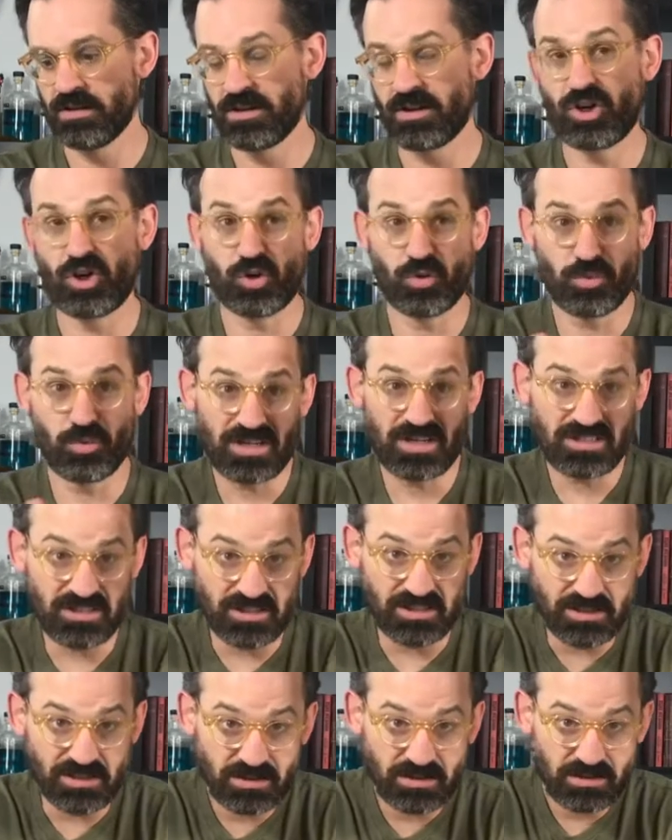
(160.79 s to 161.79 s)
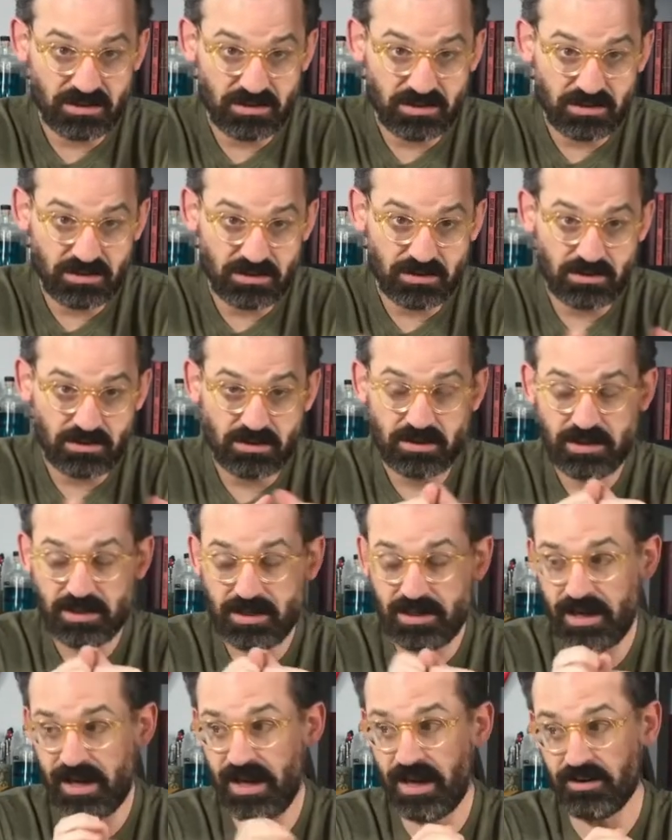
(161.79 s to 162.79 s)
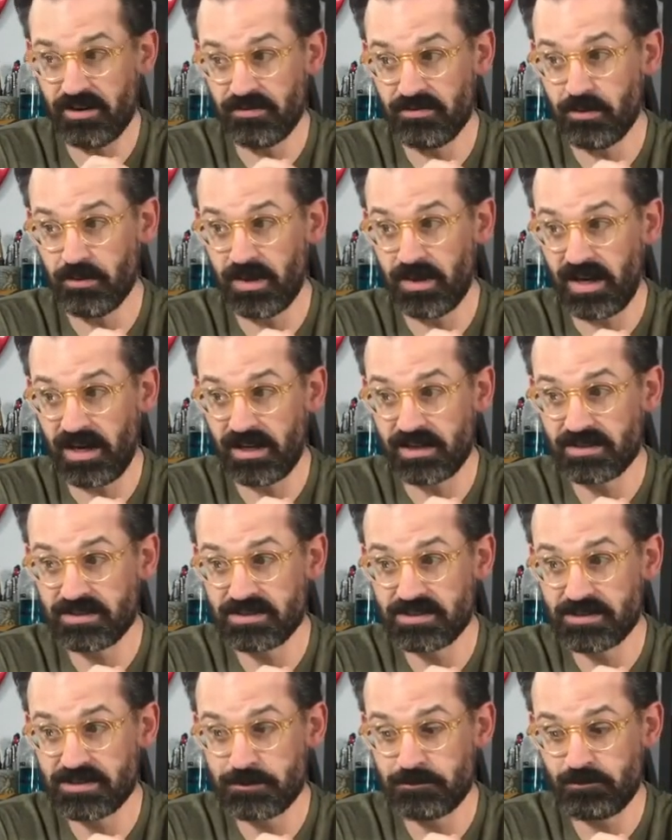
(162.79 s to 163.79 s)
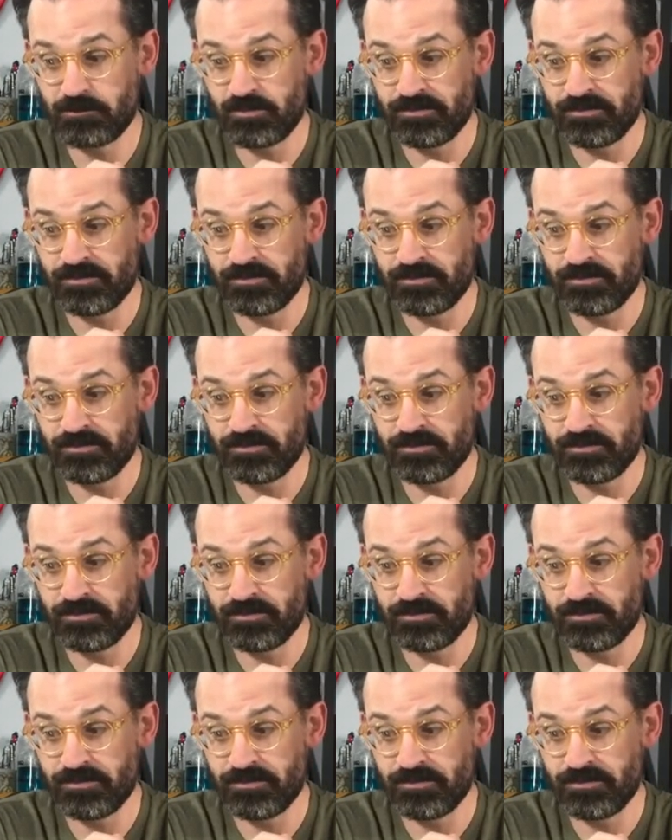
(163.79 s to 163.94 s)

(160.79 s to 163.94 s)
correctly out of the box.